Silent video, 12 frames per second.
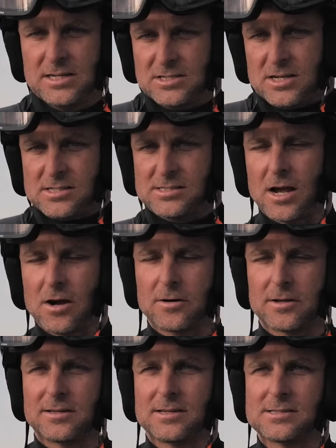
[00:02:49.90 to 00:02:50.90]
just how
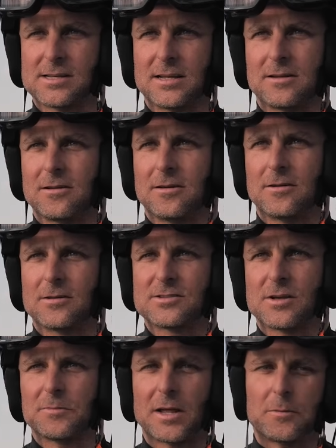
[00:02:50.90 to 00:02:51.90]
it is. And
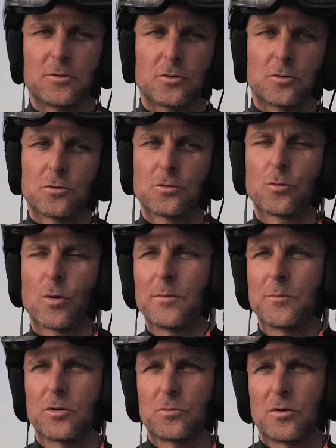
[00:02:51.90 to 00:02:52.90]
sometimes
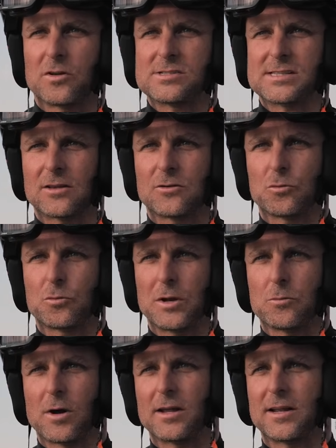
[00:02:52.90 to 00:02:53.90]
one boat want to start to
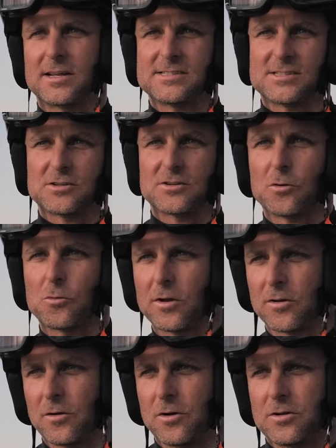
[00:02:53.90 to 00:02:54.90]
windward, and the other
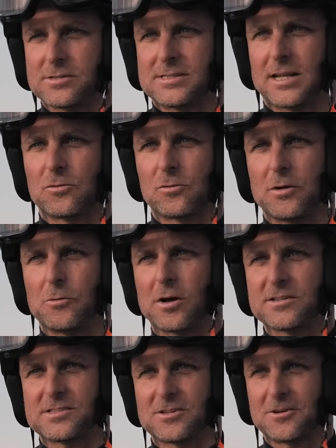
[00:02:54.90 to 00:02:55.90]
want to start to
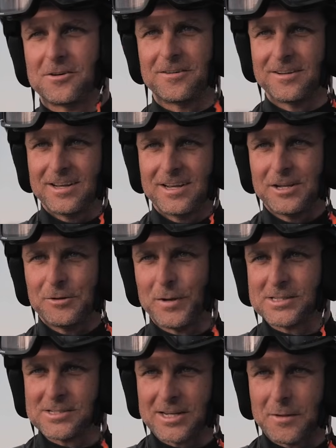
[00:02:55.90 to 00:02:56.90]
leeward, so it
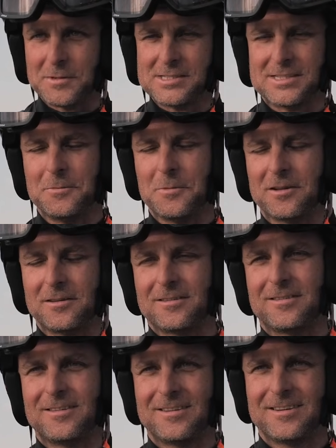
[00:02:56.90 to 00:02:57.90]
makes the game easy.
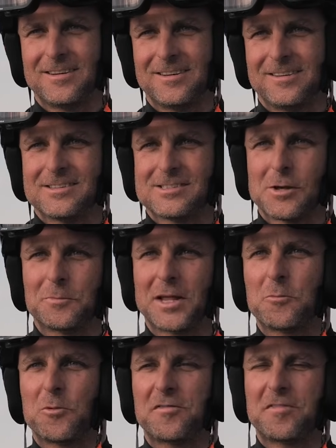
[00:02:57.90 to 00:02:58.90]
But
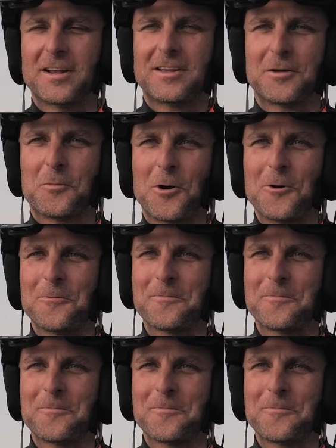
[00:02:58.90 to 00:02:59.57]
sometimes we're fighting more.